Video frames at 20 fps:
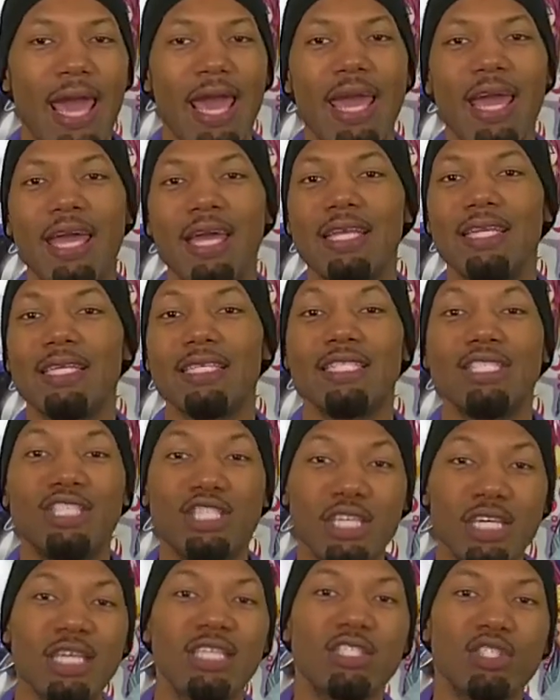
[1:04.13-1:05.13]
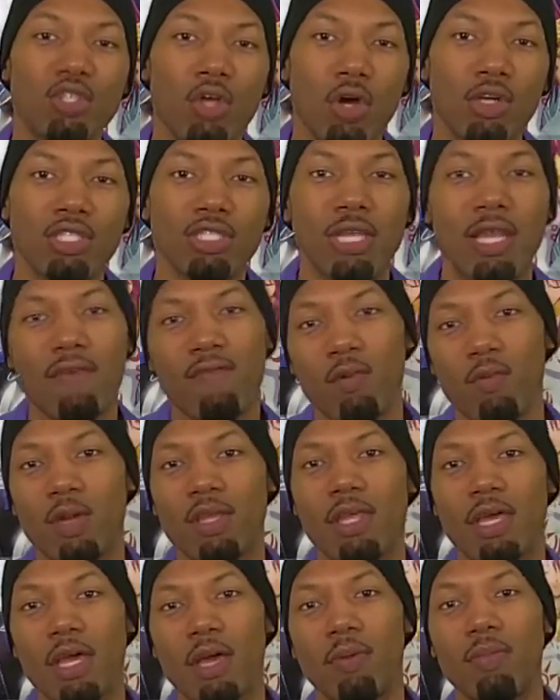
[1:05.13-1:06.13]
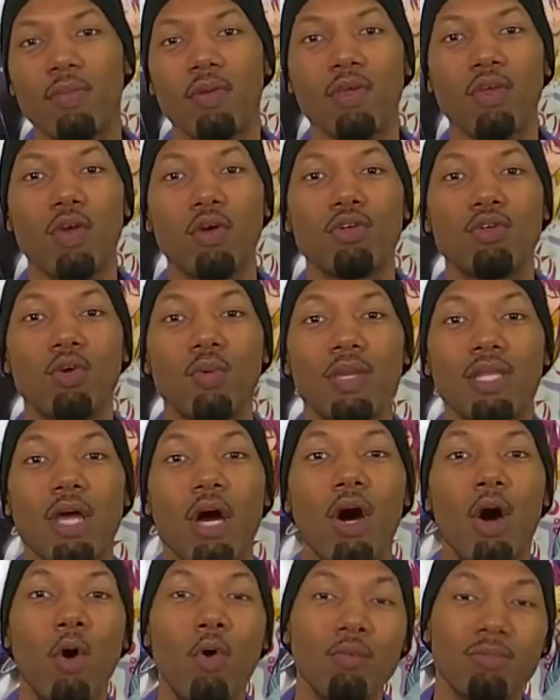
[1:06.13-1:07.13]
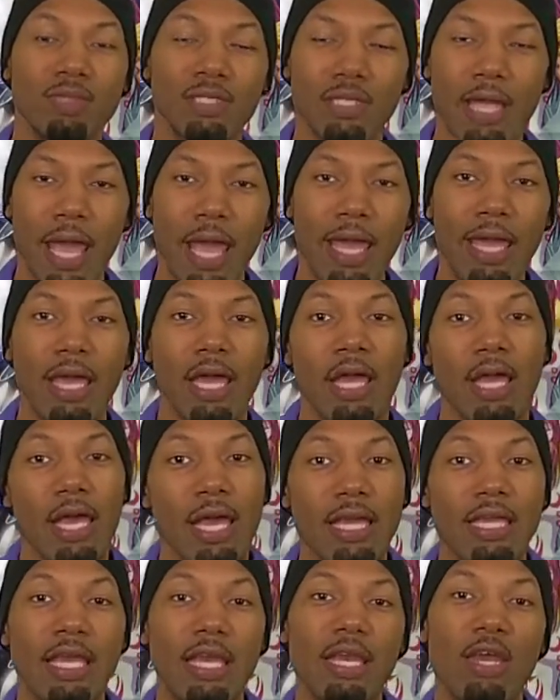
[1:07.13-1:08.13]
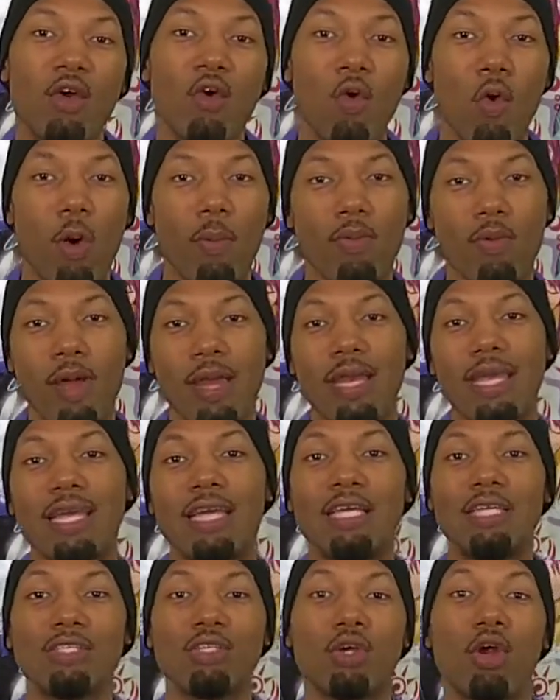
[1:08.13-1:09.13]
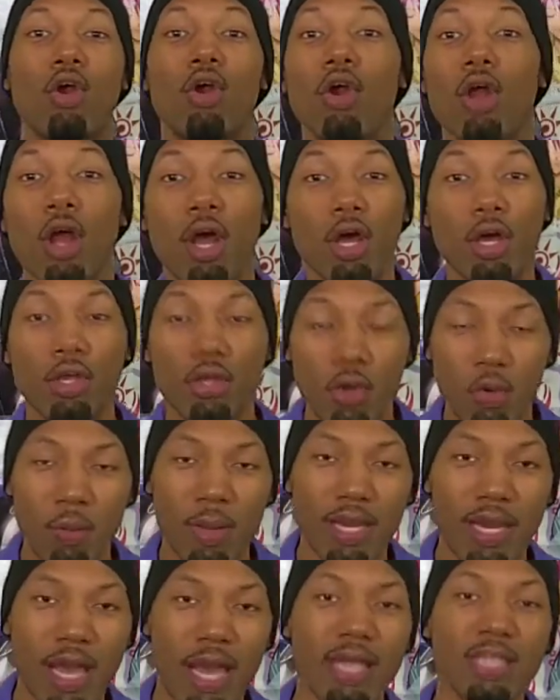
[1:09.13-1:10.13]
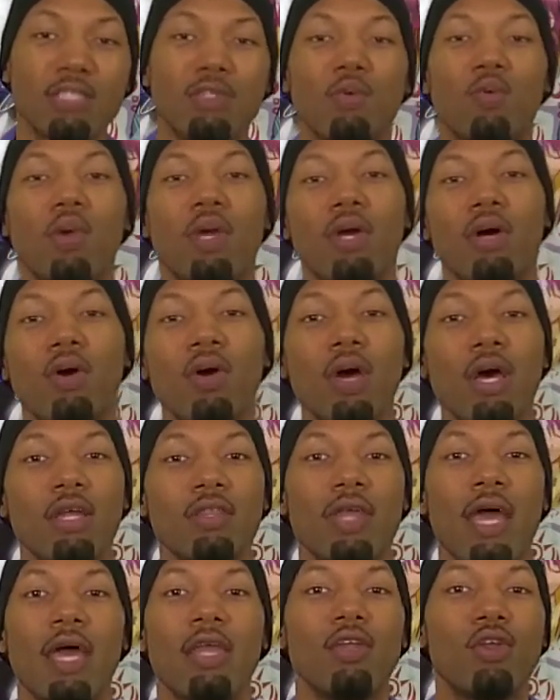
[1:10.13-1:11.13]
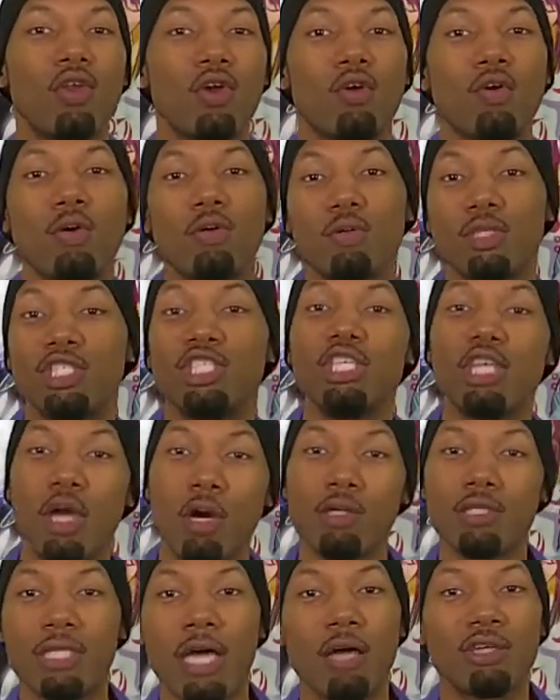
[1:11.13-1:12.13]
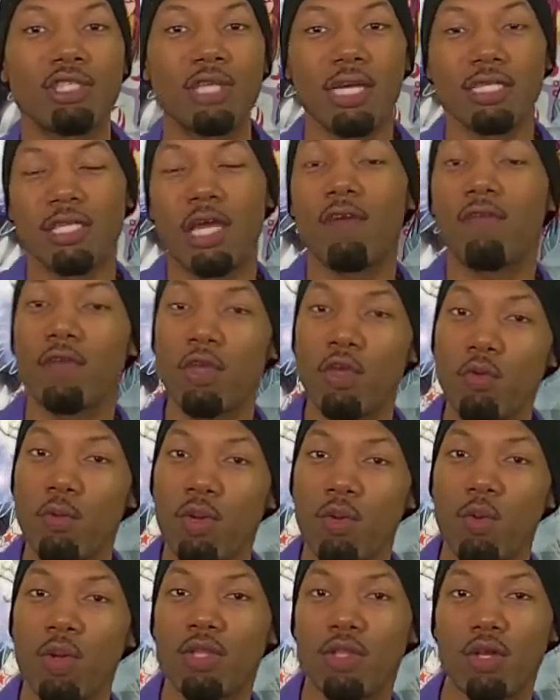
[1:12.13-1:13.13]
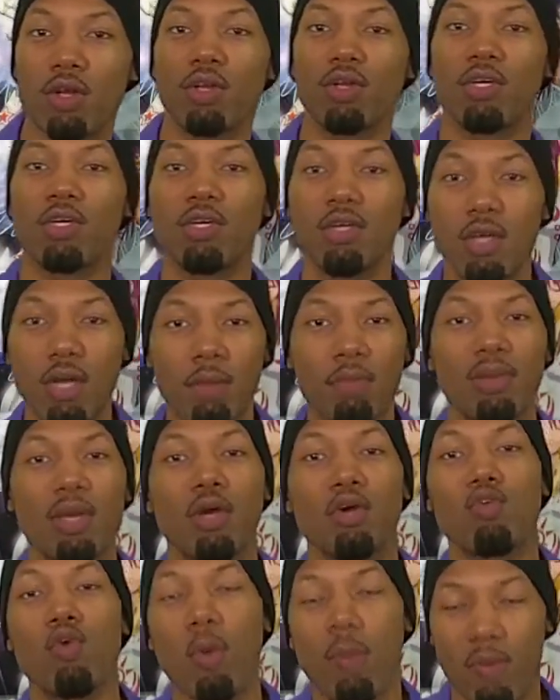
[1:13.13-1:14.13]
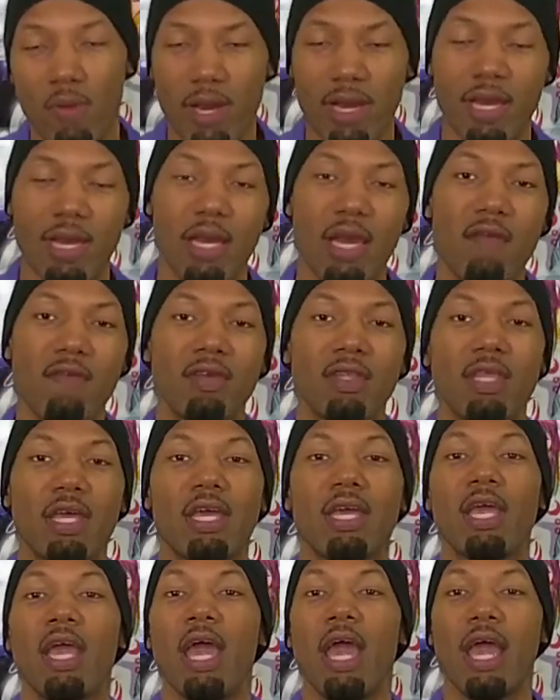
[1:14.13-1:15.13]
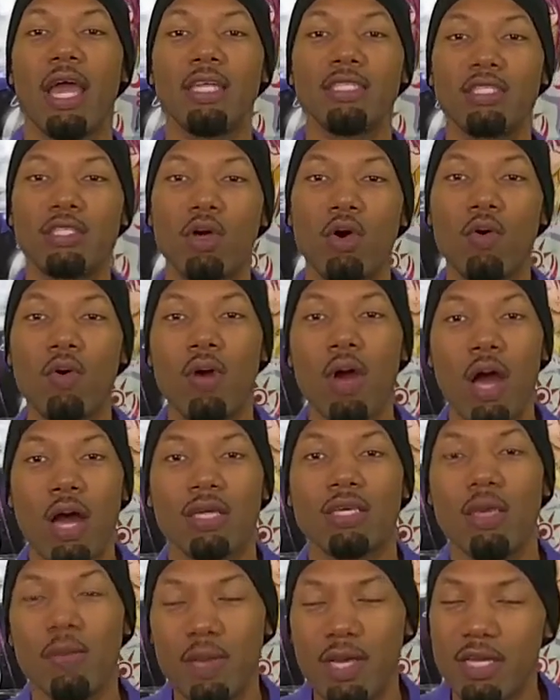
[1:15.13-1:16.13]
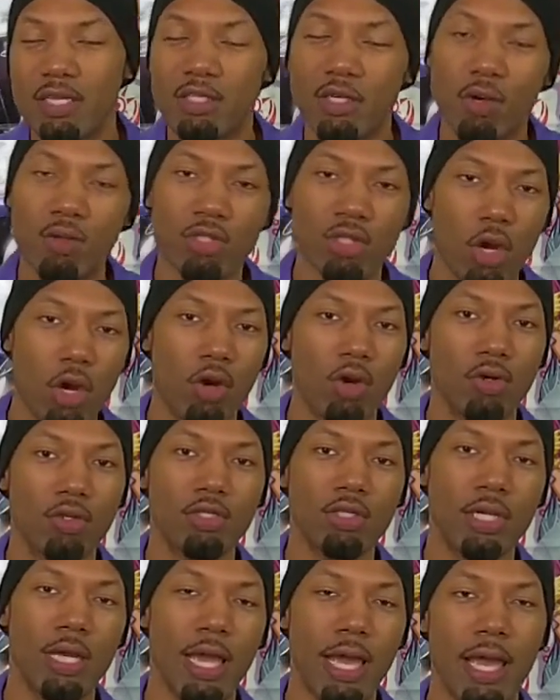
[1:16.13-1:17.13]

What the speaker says: And she starts living with him, you know, doing the homestay and getting incorporated. He's her human, as you will, that, you know, when she goes out, she has to have a human with her to be incorporated and everything. And so Kimihito's hers.